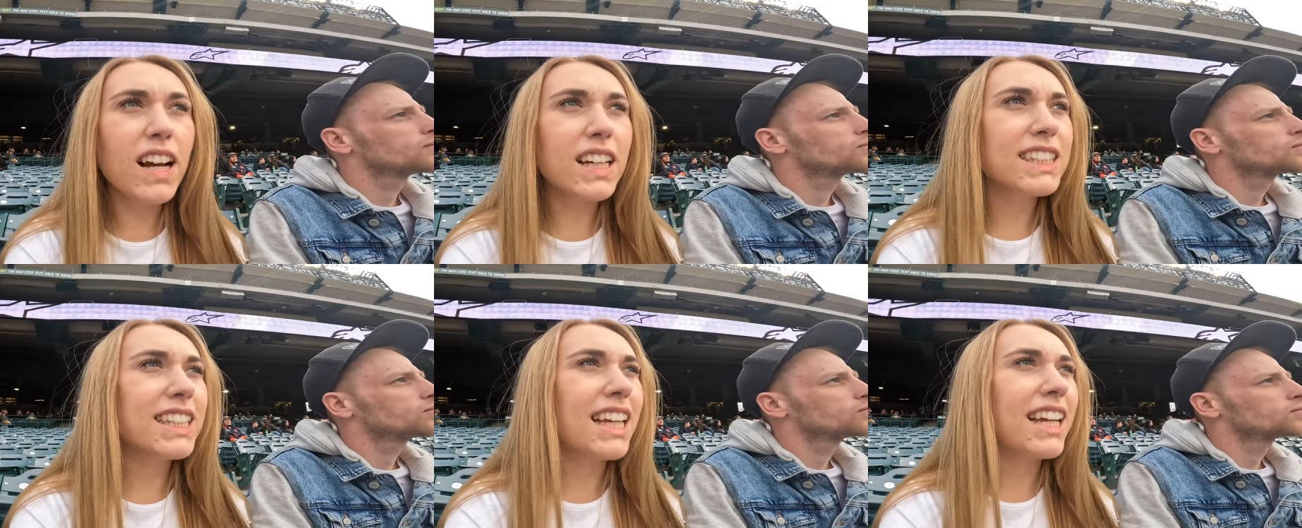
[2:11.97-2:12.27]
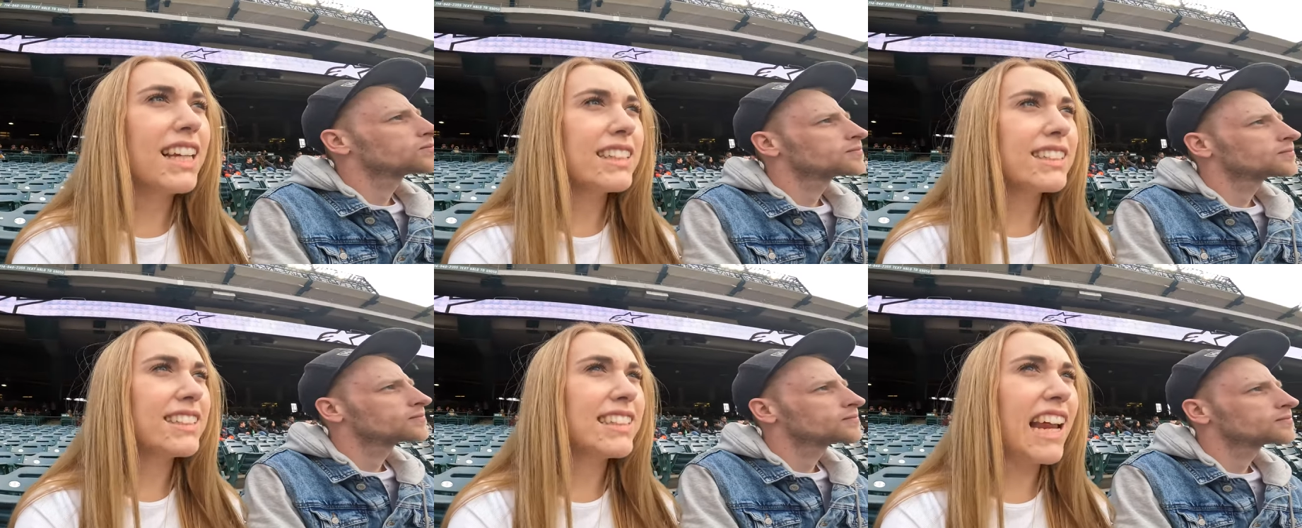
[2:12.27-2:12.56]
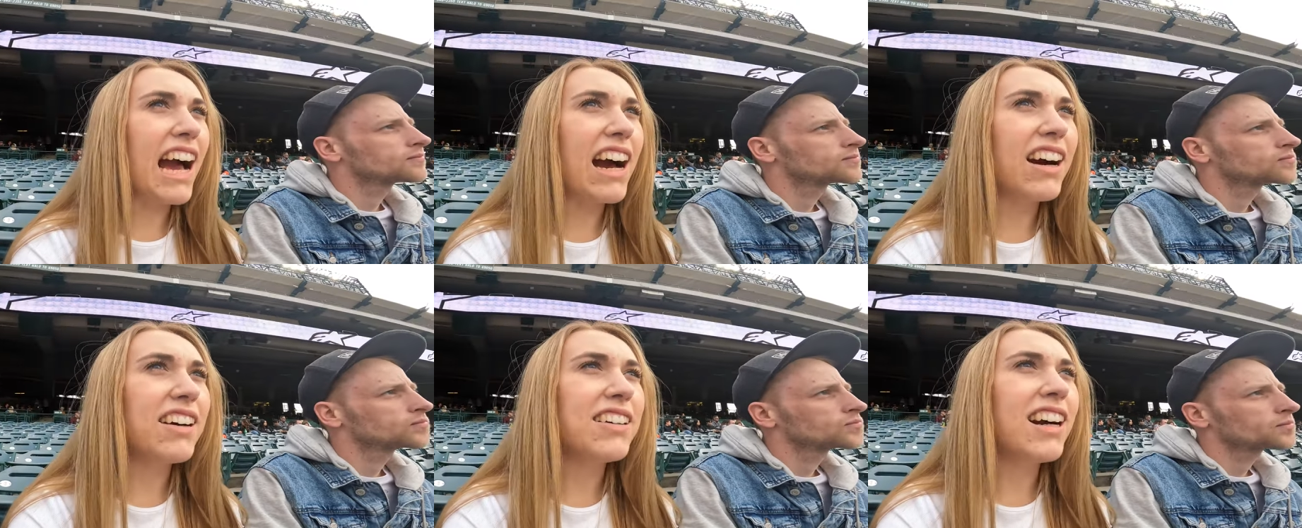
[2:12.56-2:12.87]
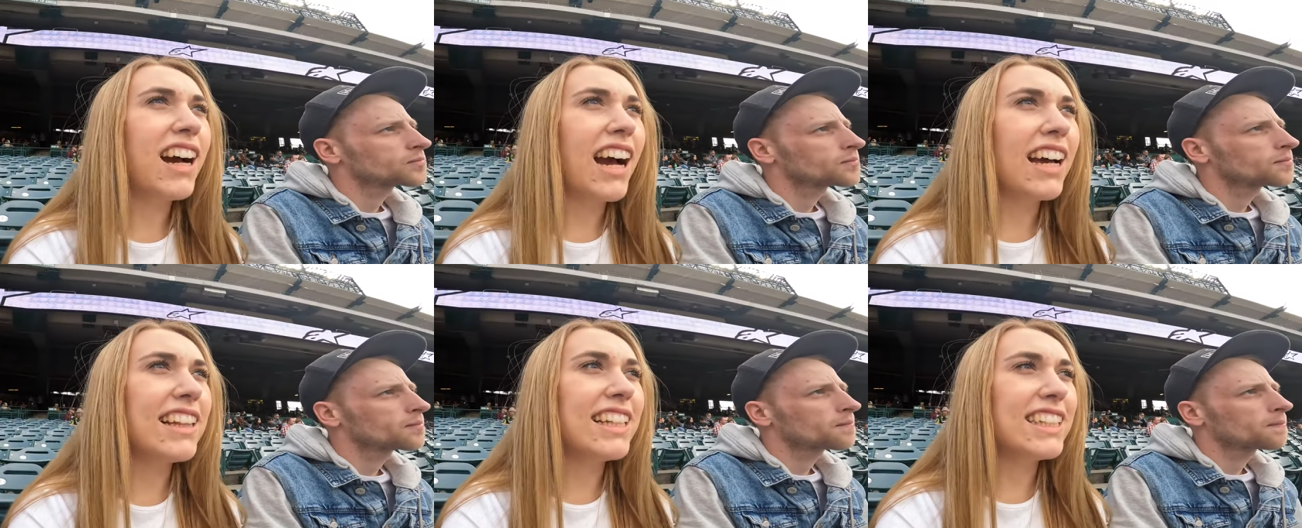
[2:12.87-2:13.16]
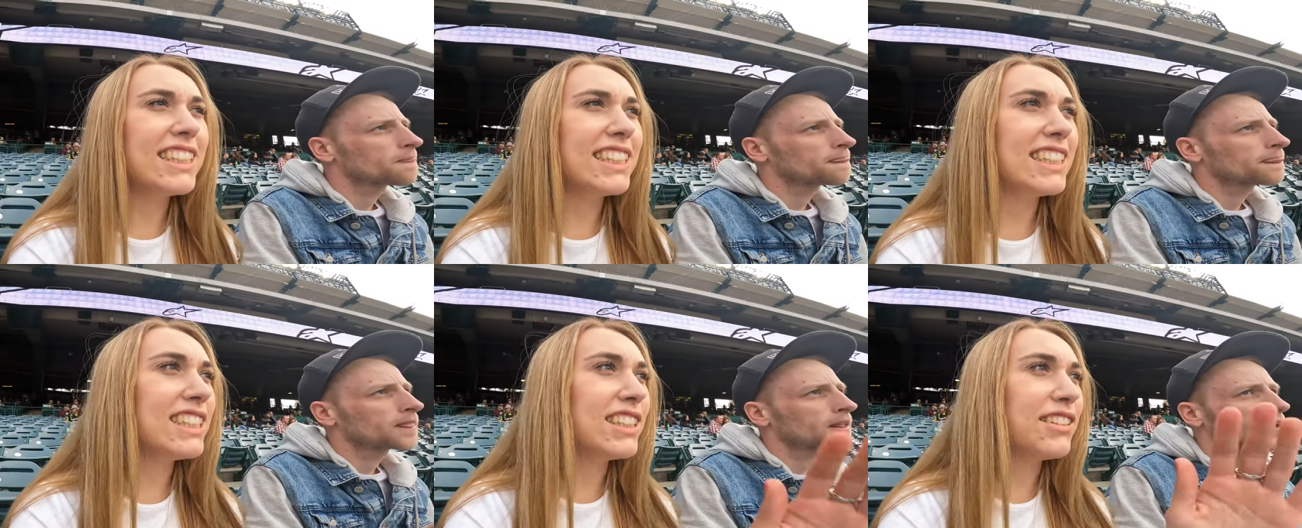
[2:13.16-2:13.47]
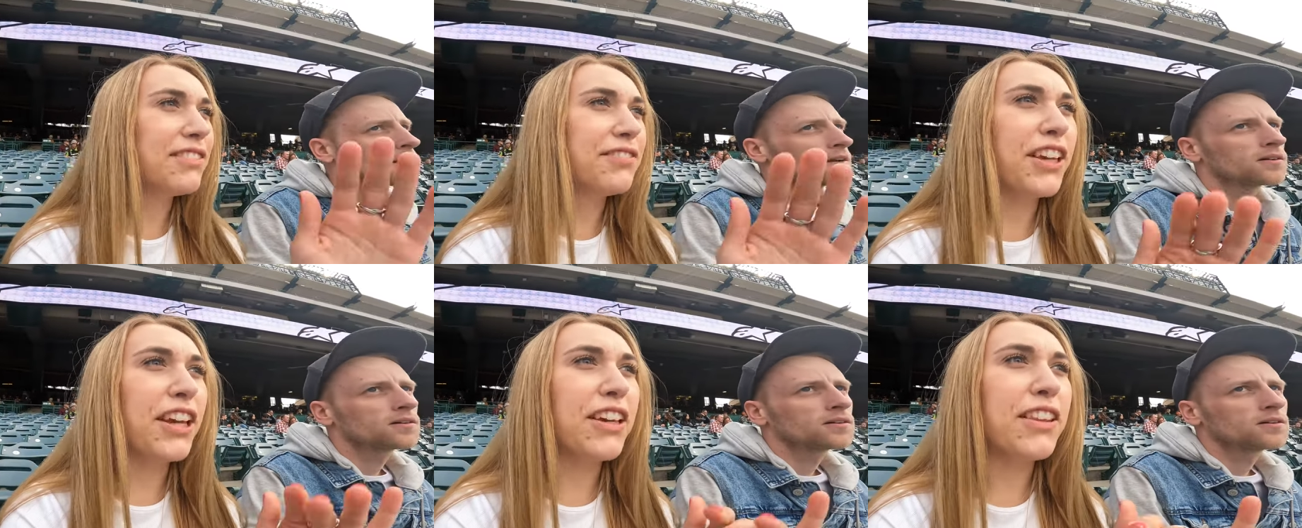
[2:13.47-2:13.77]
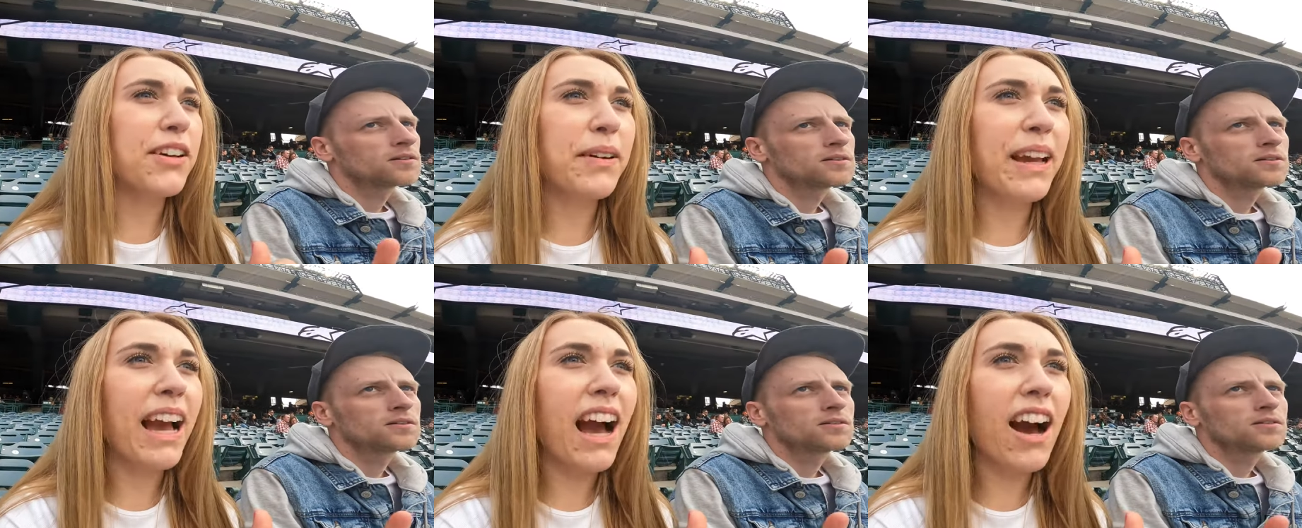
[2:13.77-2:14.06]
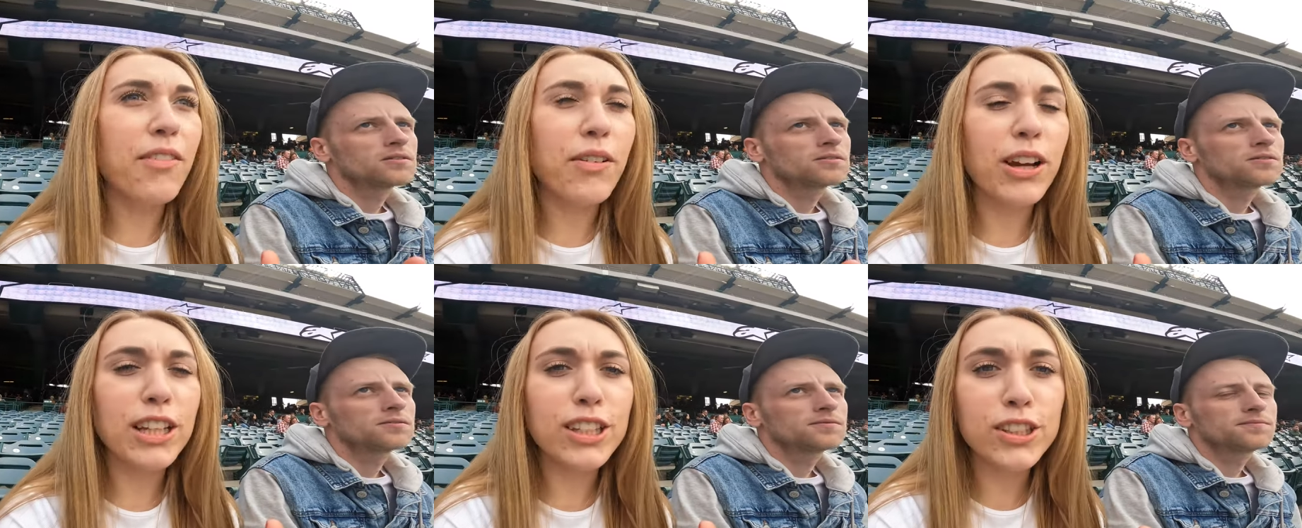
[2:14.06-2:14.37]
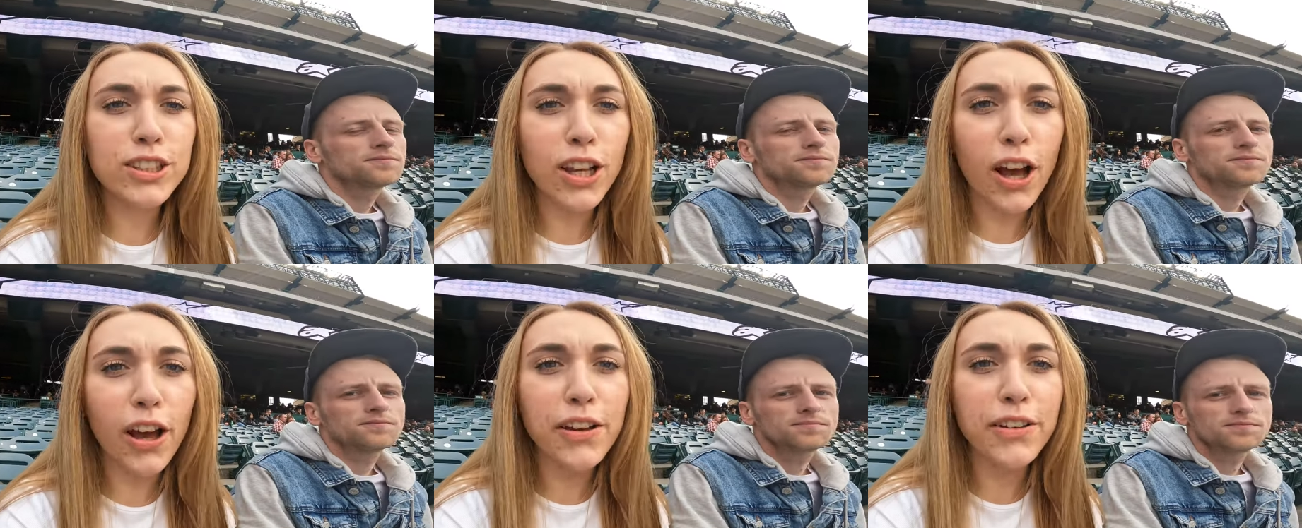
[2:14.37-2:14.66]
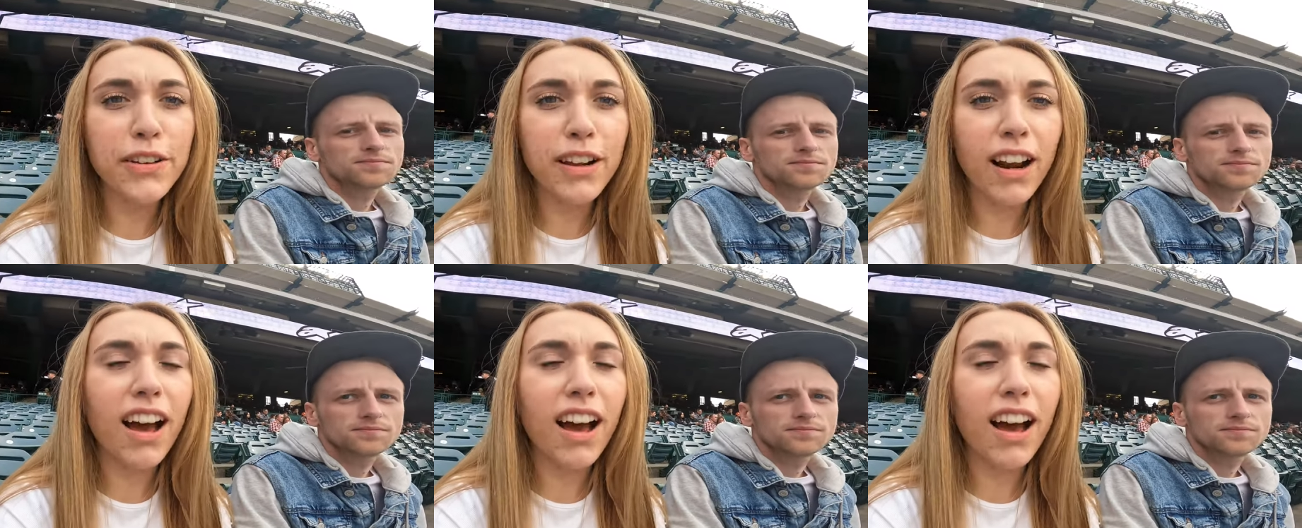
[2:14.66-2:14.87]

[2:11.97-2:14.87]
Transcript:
Speaker 1: our seats now, and this is the view that we have. We're so